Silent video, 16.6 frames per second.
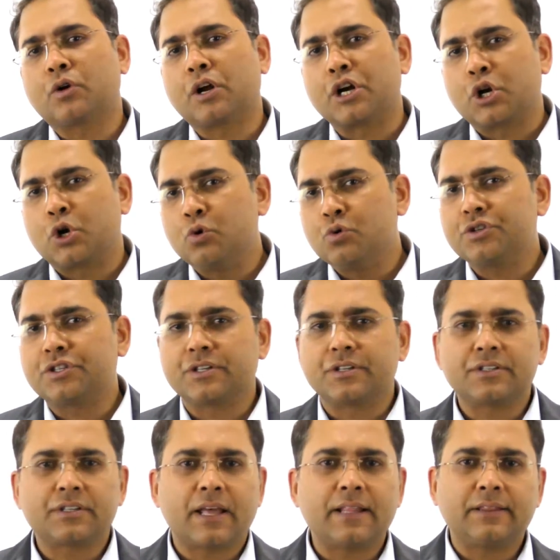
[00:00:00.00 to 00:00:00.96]

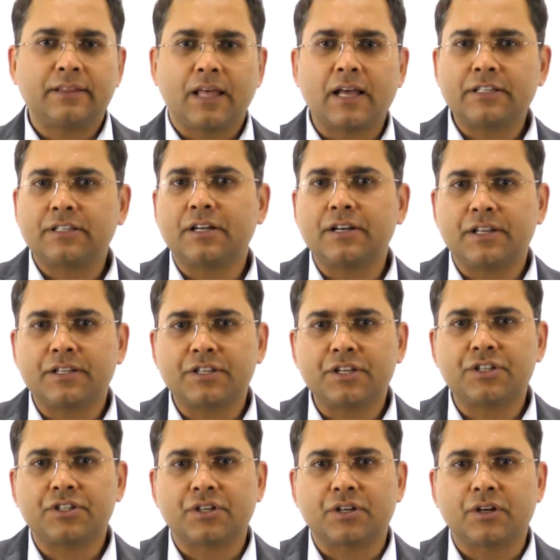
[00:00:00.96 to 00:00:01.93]
conclusions and thus a
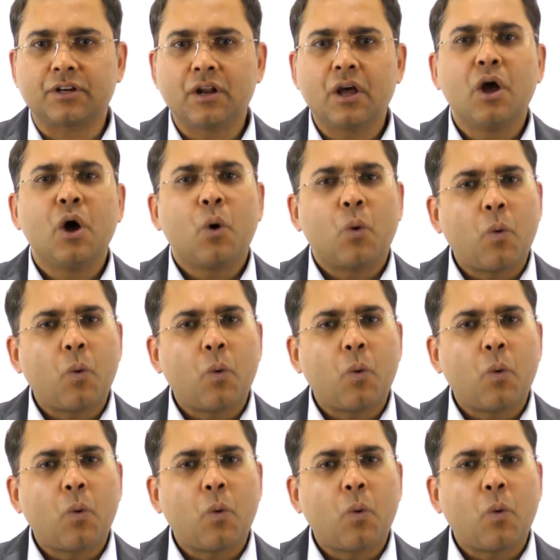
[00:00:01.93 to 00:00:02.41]
decision,